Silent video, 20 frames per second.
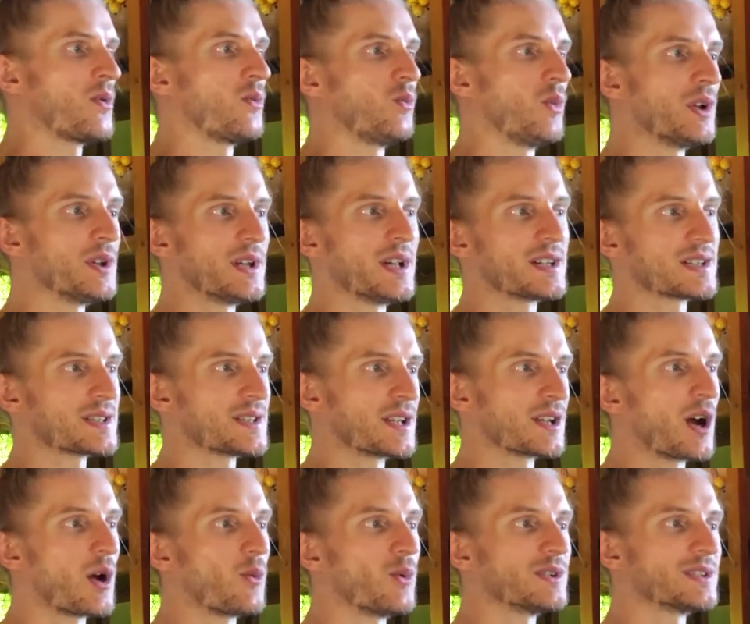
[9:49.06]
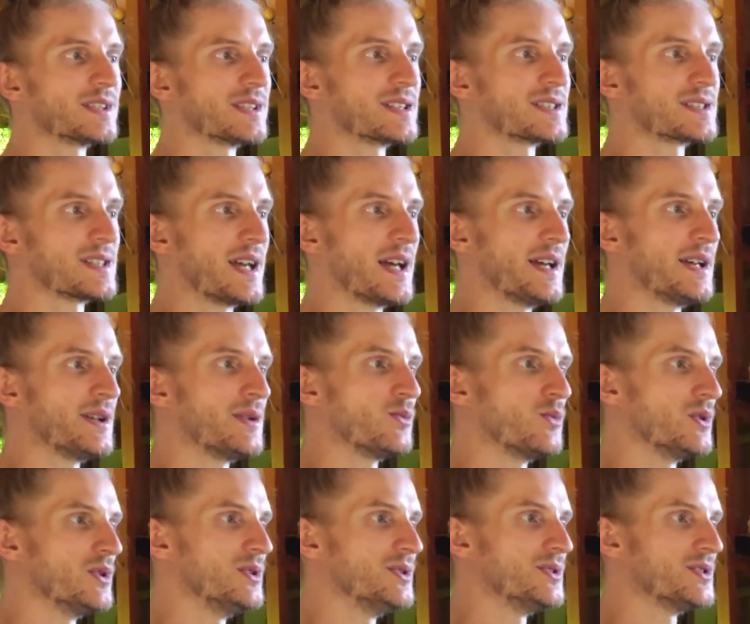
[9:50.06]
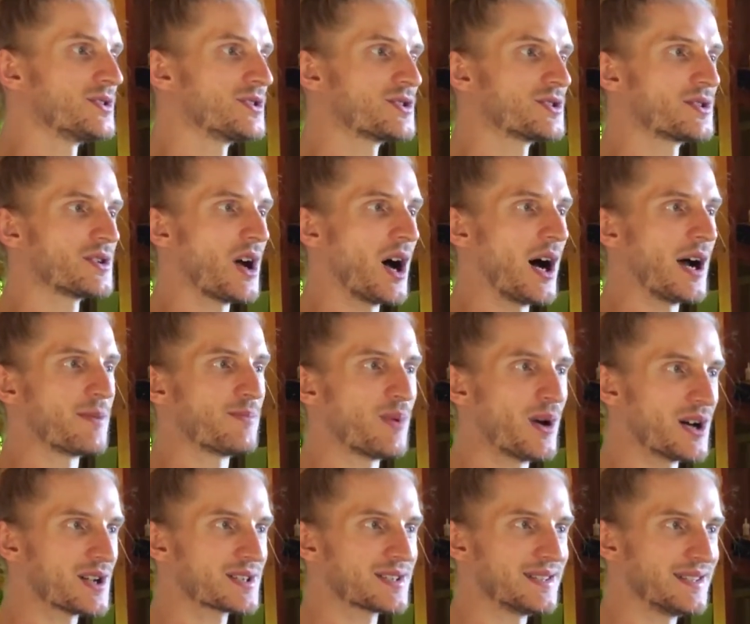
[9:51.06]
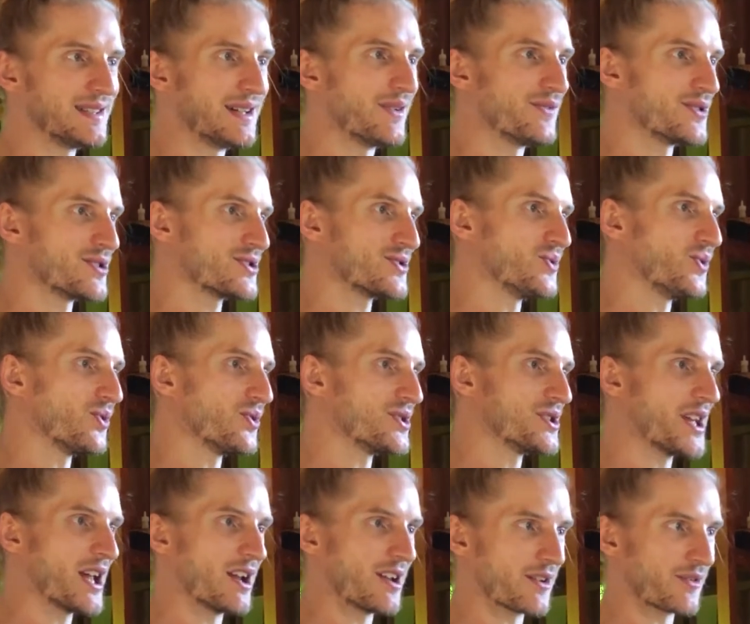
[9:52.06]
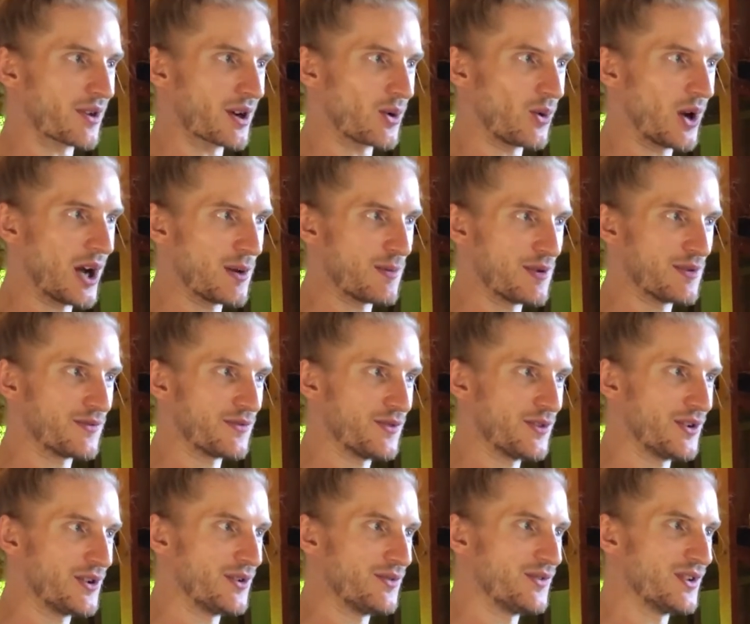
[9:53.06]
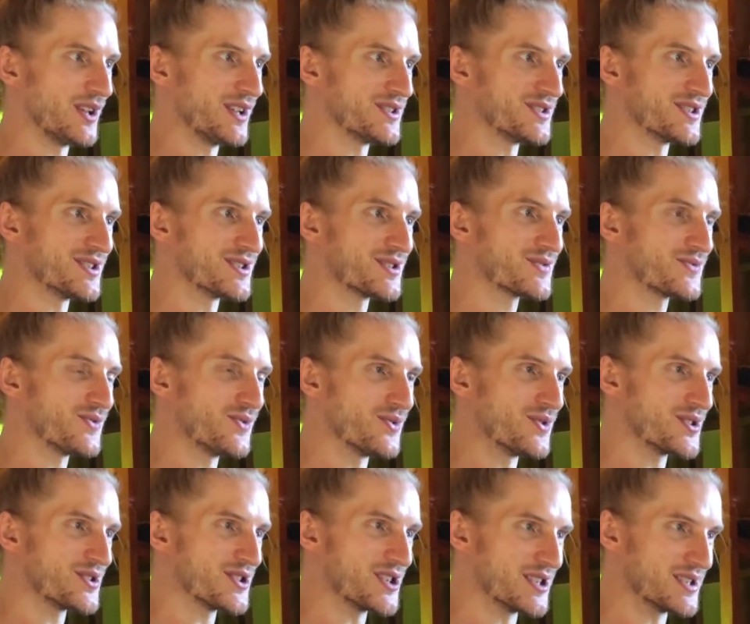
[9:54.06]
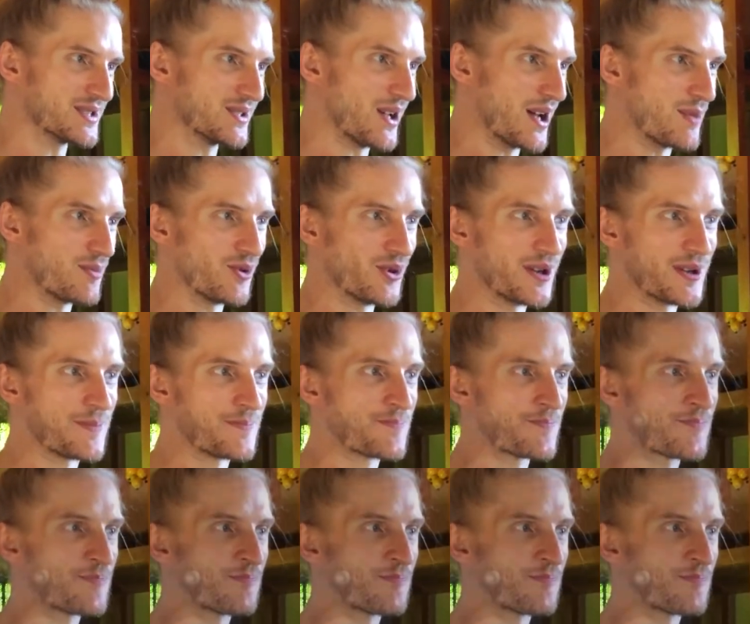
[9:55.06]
One last thing I wanted to say was I personally love the storytelling requirement for villages through the Seeds library.